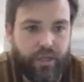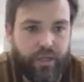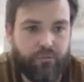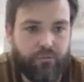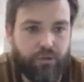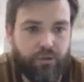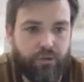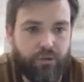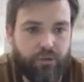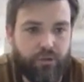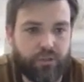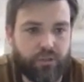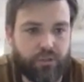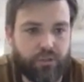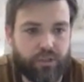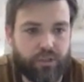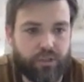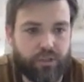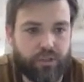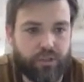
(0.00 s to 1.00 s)
If when you click the
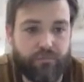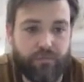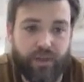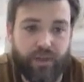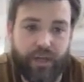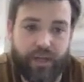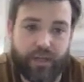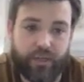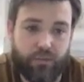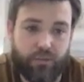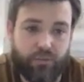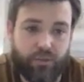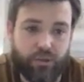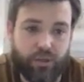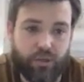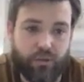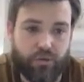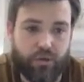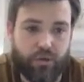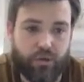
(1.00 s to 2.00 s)
green flag, you
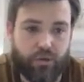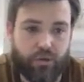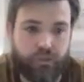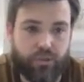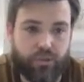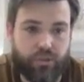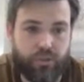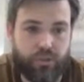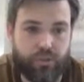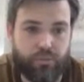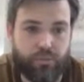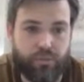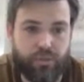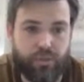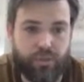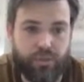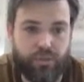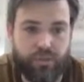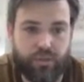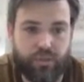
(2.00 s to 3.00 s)
don't go to this
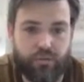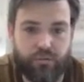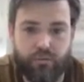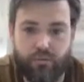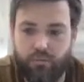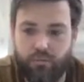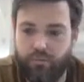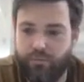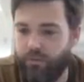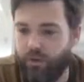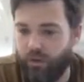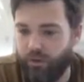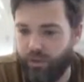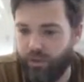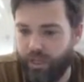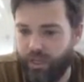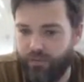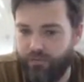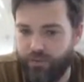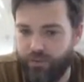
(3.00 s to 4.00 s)
position,
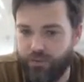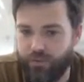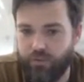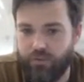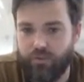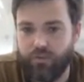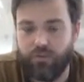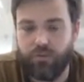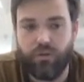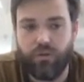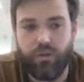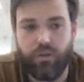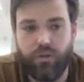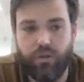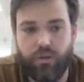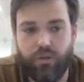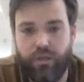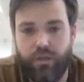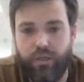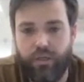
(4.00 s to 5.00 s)
all you have to do
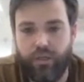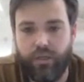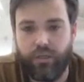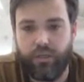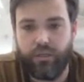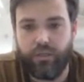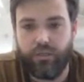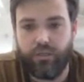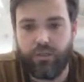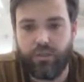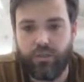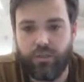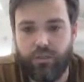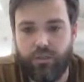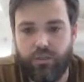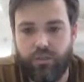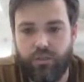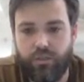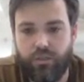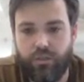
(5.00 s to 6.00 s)
is
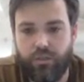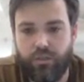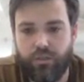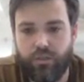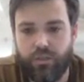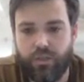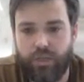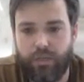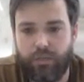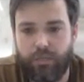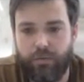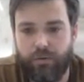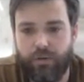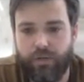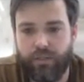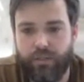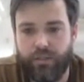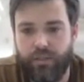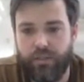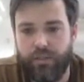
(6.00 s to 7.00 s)

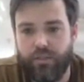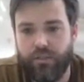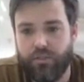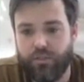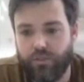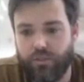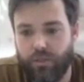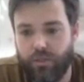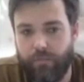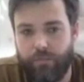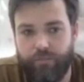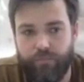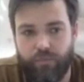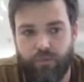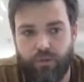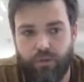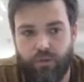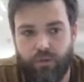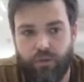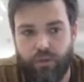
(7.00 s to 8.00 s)
separate these,
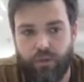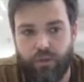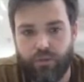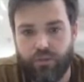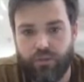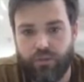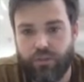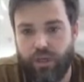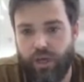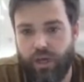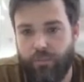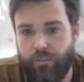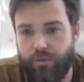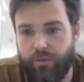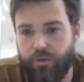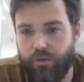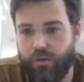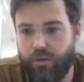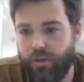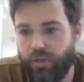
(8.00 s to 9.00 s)
click
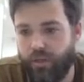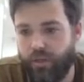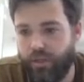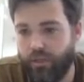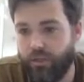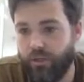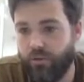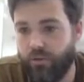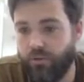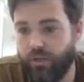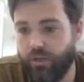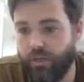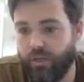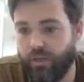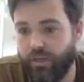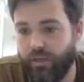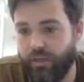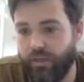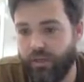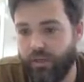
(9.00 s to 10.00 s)
stop, and go
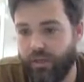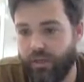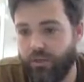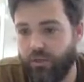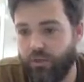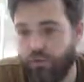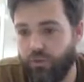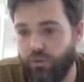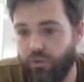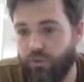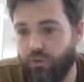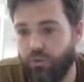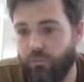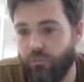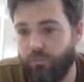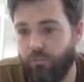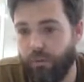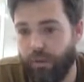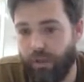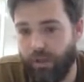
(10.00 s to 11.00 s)
get a
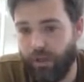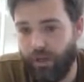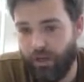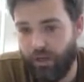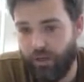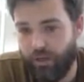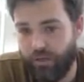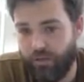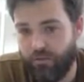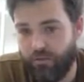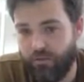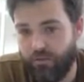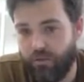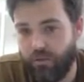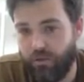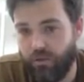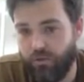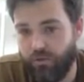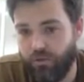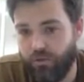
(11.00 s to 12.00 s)
new block.
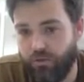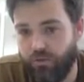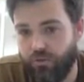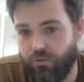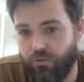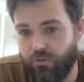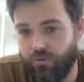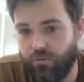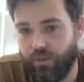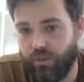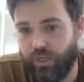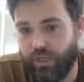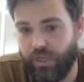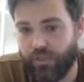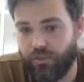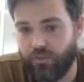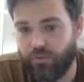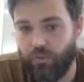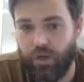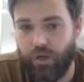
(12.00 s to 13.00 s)
Go to
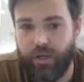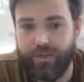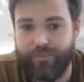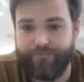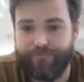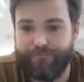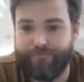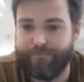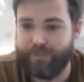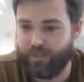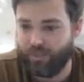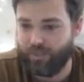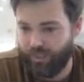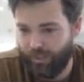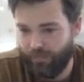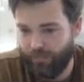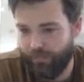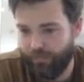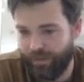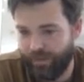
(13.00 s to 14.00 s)
X, Y,
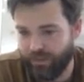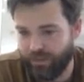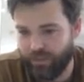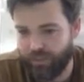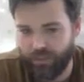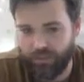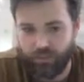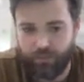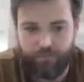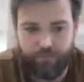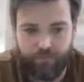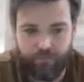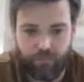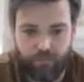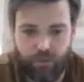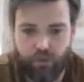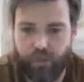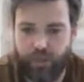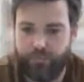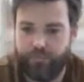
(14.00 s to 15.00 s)
snap it back together.
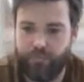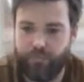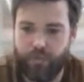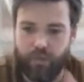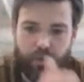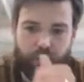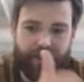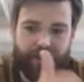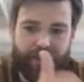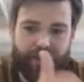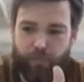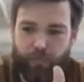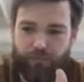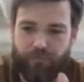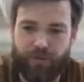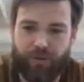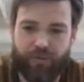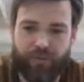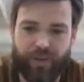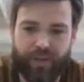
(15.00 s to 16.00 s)
Okay, I hope
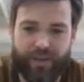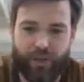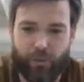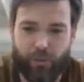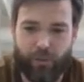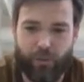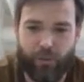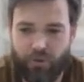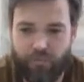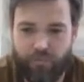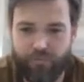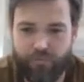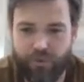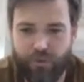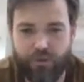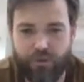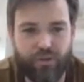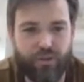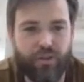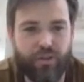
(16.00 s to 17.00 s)
you found that helpful.
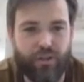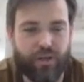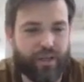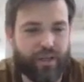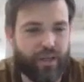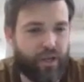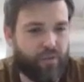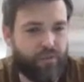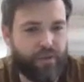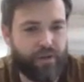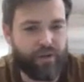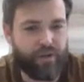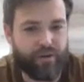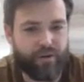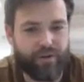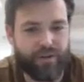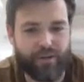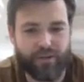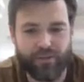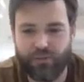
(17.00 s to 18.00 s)
Good luck out
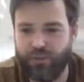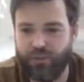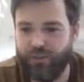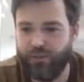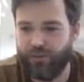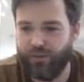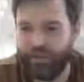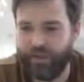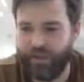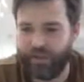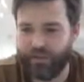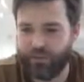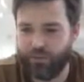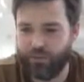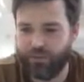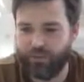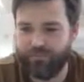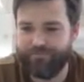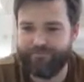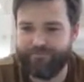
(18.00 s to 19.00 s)
there, and I'll see you in the next
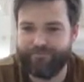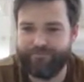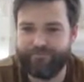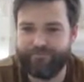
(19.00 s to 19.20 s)
one.